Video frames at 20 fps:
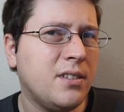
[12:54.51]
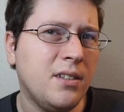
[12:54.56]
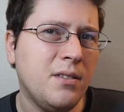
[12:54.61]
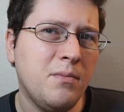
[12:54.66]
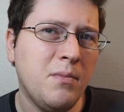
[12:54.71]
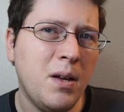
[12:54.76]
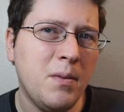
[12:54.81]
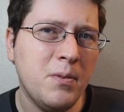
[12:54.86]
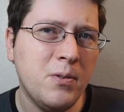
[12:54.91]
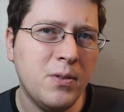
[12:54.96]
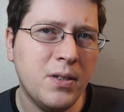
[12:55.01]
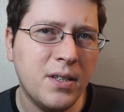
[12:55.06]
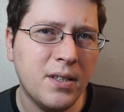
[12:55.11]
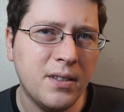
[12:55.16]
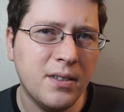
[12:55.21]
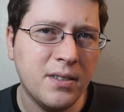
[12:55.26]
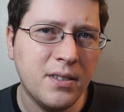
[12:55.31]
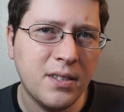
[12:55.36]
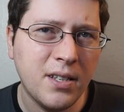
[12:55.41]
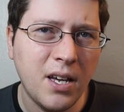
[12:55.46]
and maybe we
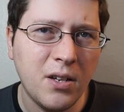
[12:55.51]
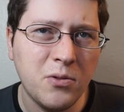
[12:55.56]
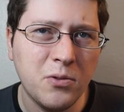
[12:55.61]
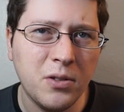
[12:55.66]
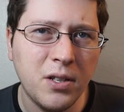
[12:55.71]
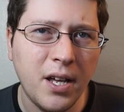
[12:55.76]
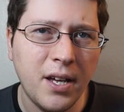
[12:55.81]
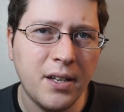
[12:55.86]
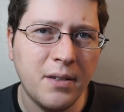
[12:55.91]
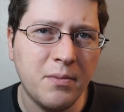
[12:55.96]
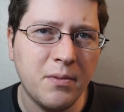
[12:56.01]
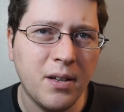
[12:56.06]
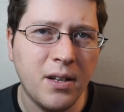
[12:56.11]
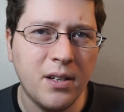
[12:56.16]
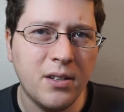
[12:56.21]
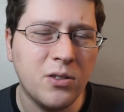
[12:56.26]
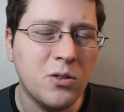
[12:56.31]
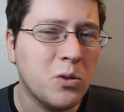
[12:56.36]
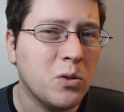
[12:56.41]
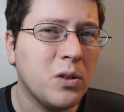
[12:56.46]
can schedule like
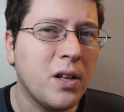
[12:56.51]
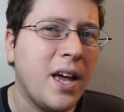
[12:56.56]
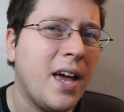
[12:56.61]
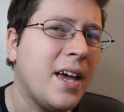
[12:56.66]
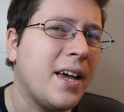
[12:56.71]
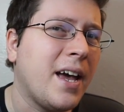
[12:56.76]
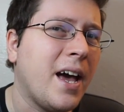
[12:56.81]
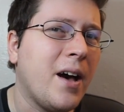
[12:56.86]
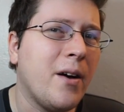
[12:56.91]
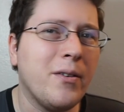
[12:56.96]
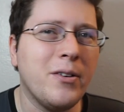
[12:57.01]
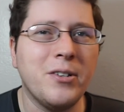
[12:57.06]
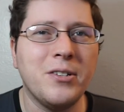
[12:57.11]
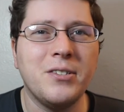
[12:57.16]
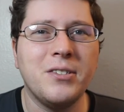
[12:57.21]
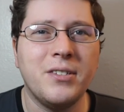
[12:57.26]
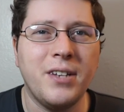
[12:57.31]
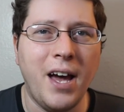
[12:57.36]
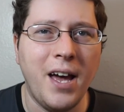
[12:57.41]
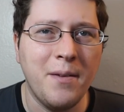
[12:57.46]
a Google Hangout or
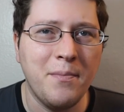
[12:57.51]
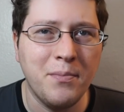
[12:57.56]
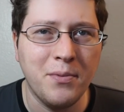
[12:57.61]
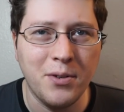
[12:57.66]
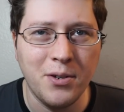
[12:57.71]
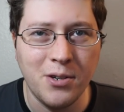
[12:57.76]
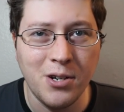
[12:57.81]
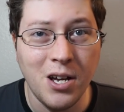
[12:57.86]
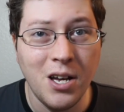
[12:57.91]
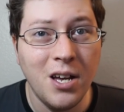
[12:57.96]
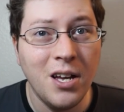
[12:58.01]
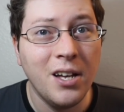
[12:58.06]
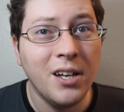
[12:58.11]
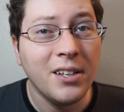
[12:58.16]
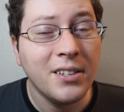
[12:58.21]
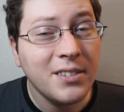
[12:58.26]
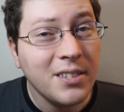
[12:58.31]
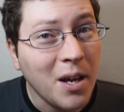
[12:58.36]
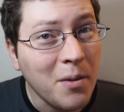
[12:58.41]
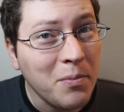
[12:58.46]
Skype or
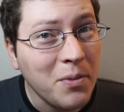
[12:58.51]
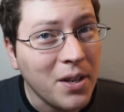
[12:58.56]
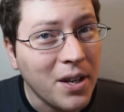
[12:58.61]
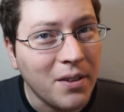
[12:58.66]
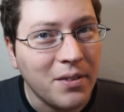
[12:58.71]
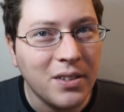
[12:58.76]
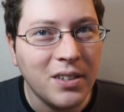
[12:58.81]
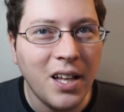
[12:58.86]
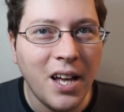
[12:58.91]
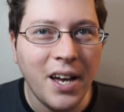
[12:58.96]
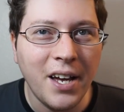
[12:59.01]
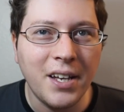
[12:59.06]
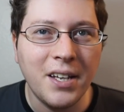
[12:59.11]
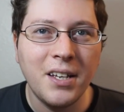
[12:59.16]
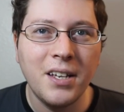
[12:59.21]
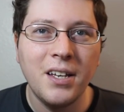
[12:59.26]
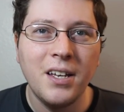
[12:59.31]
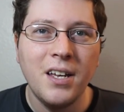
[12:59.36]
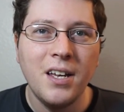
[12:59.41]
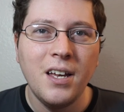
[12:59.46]
something of the
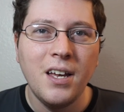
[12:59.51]
like.